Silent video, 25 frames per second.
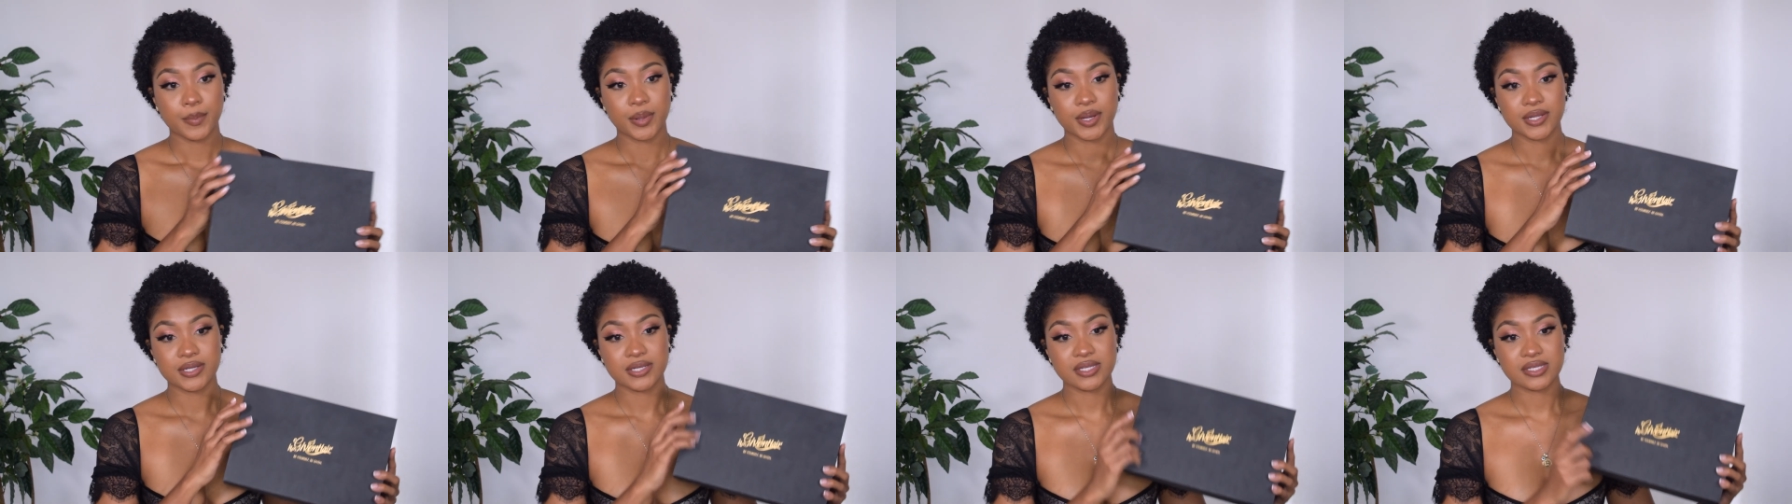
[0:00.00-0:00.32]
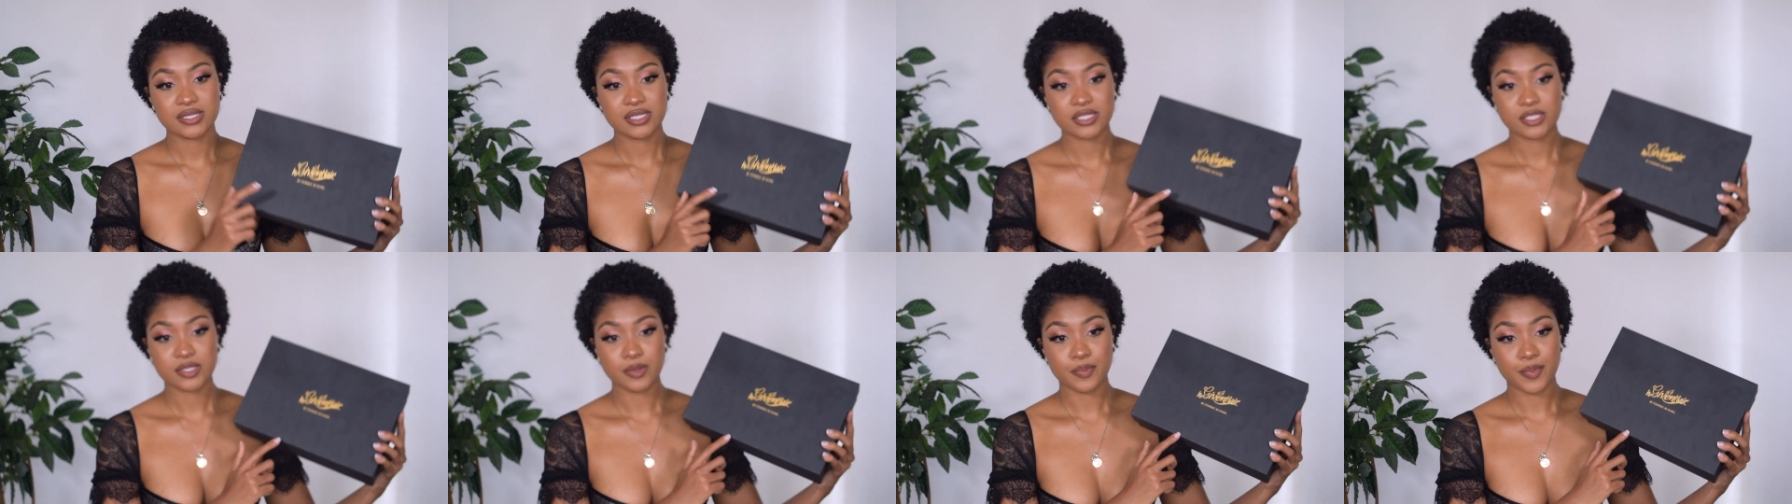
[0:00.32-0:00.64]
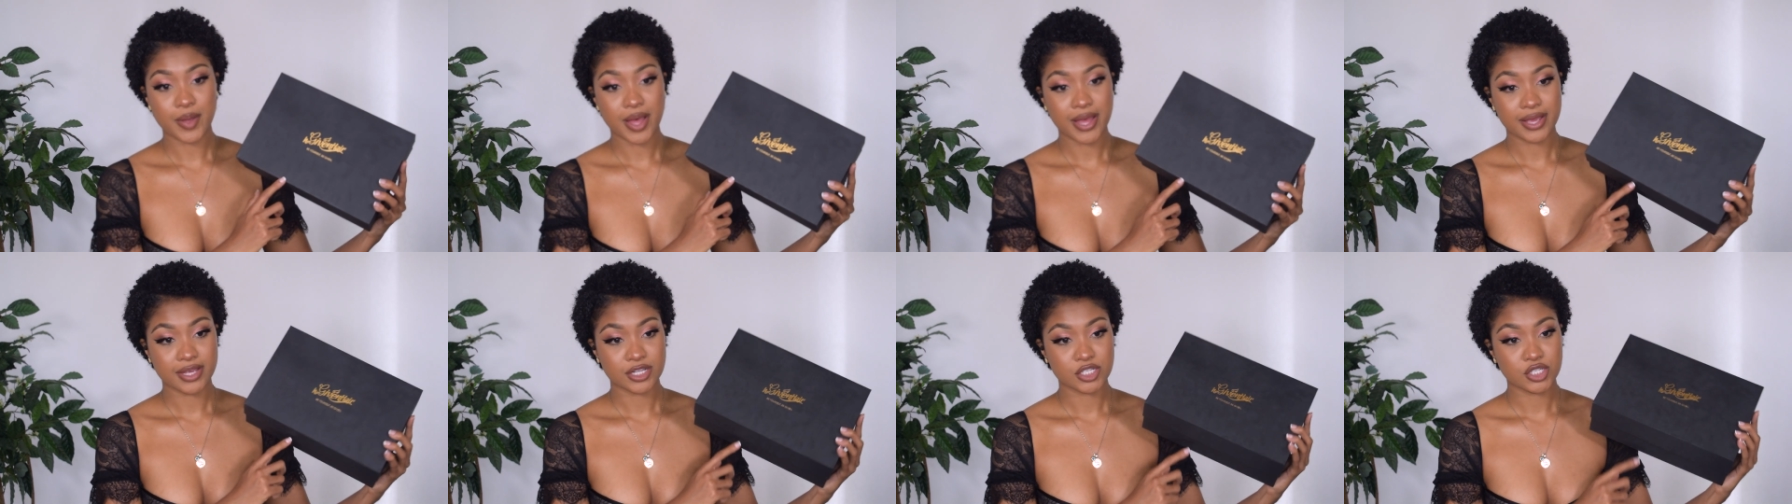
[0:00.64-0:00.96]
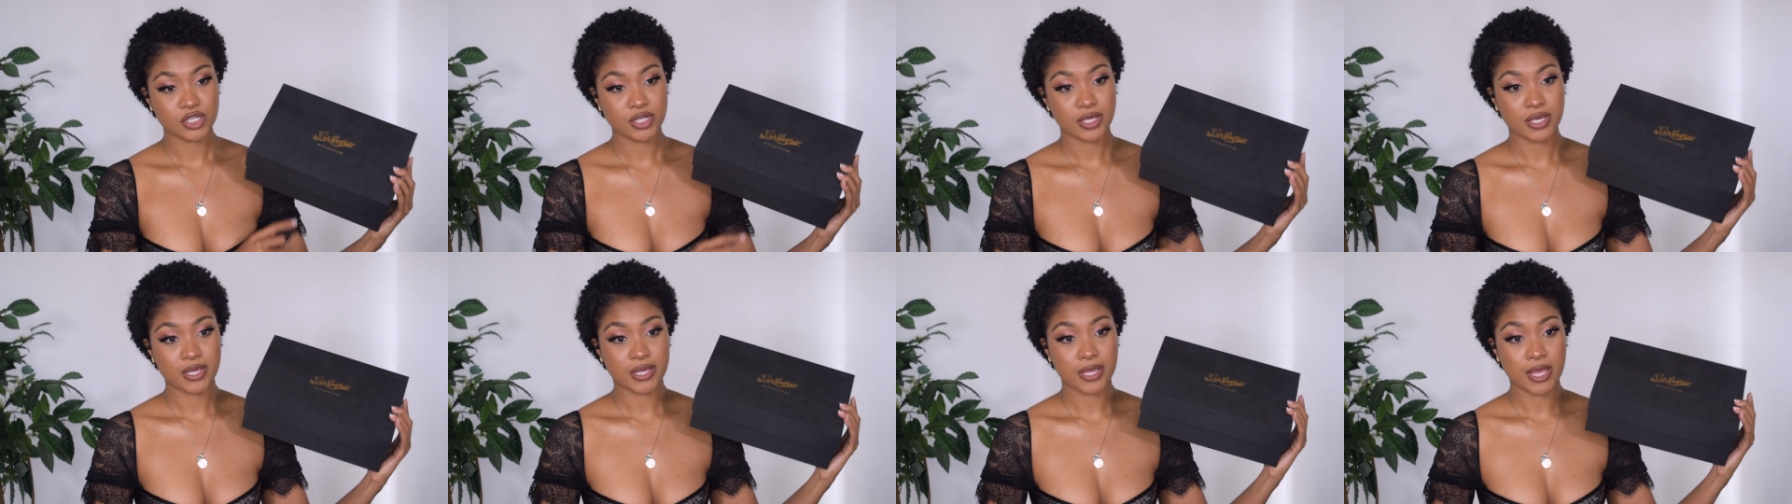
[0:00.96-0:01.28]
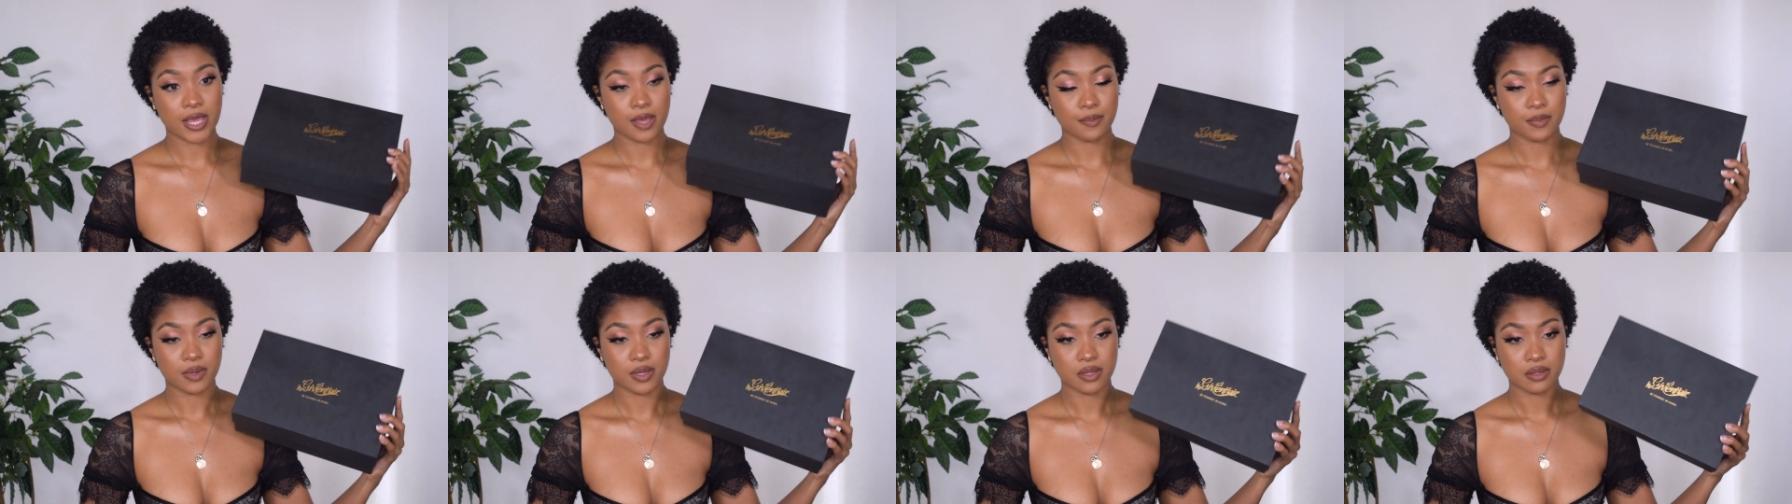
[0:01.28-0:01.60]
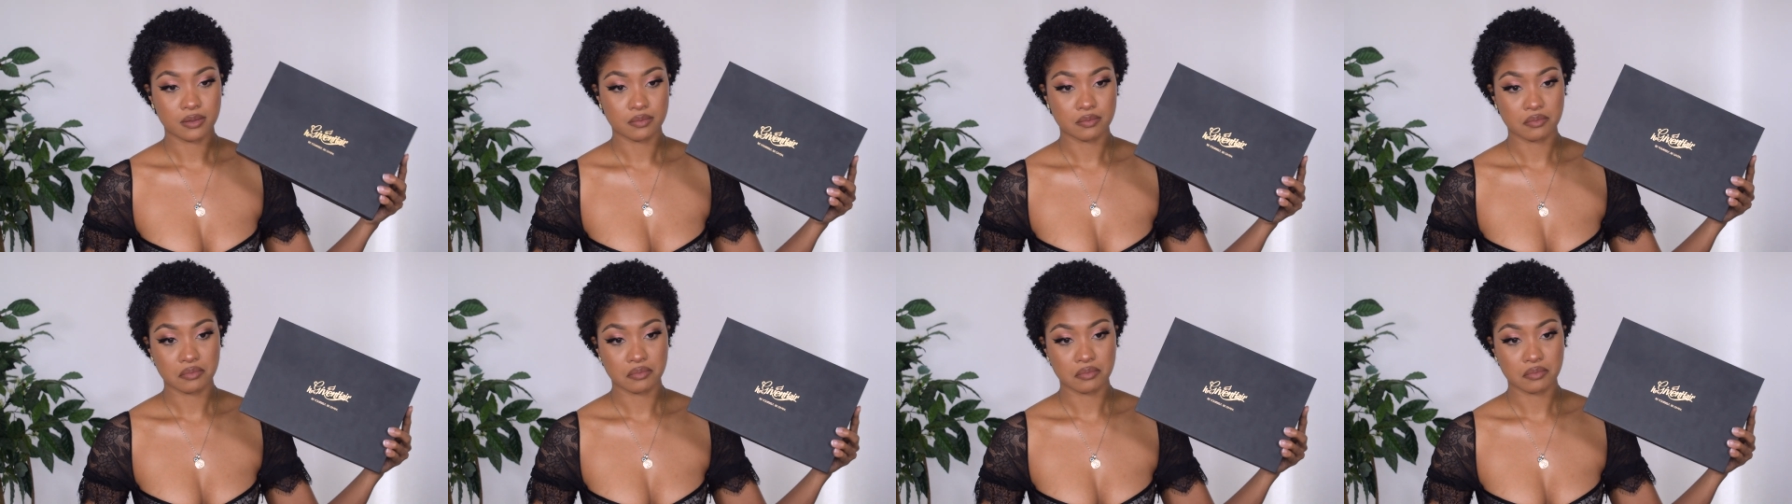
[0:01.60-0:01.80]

but this is the packaging it came in